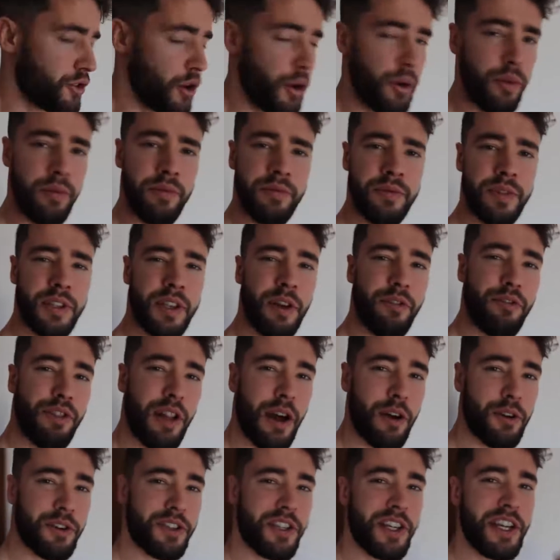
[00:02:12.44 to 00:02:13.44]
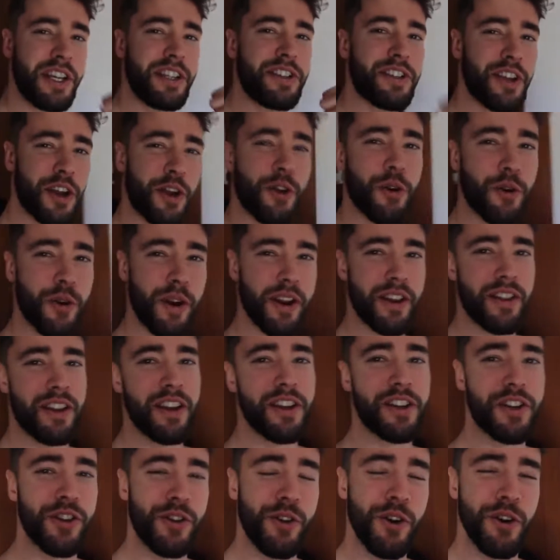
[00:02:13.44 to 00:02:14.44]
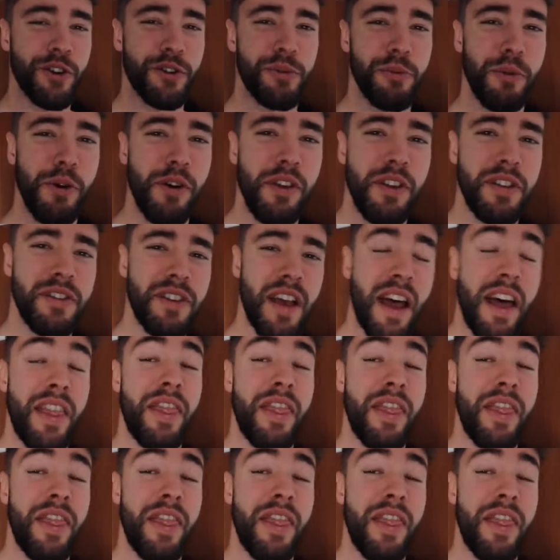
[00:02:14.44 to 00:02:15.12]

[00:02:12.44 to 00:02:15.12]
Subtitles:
So sunflower seeds, great addition to your smoothies.